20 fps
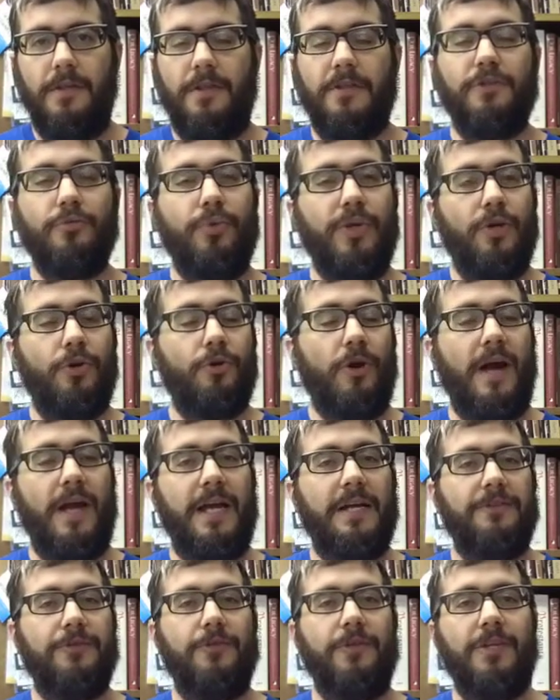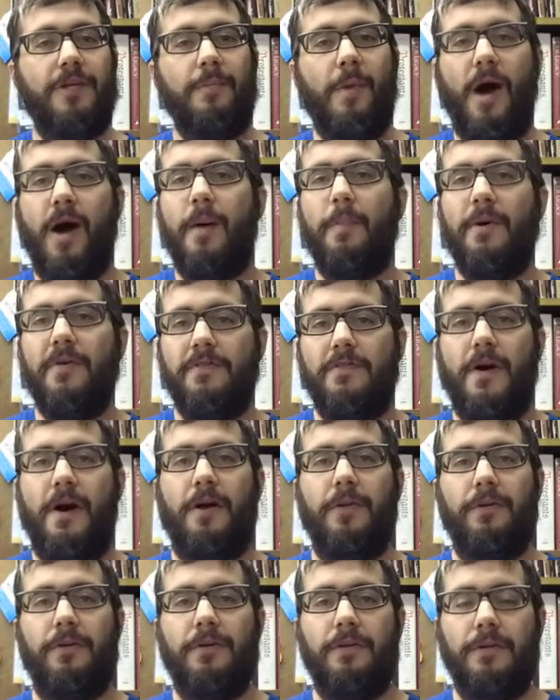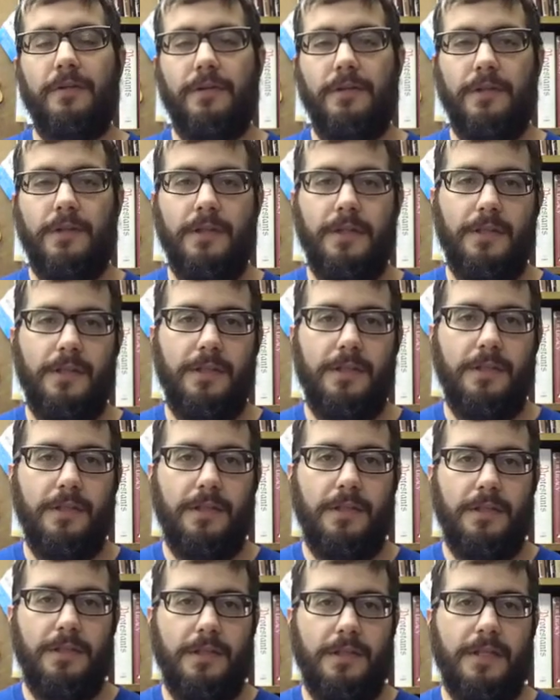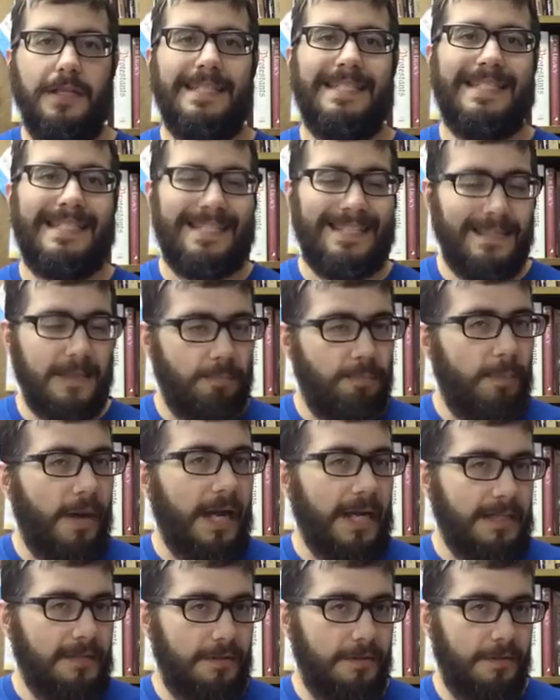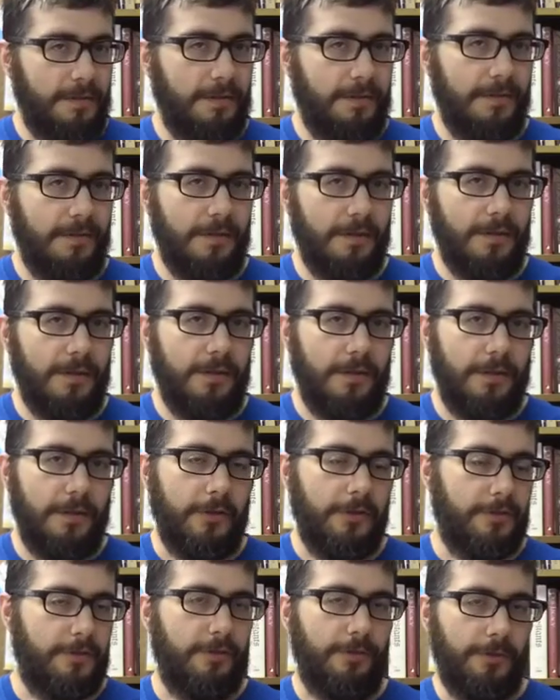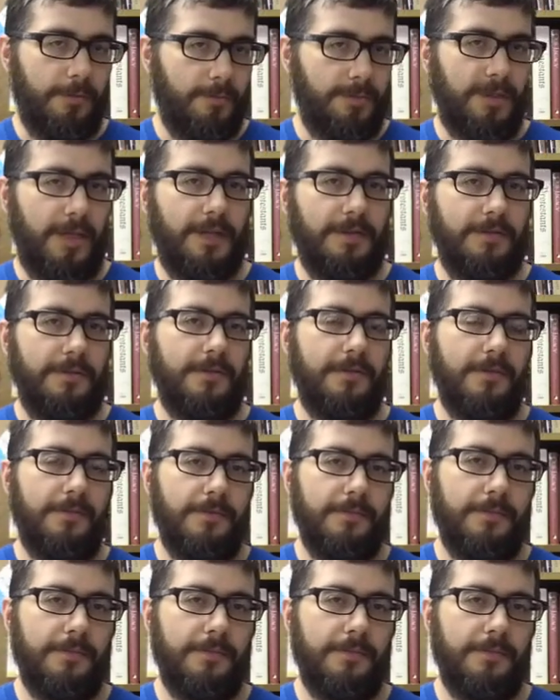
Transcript: as we cry out to Him, Abba, Father, despite our circumstances.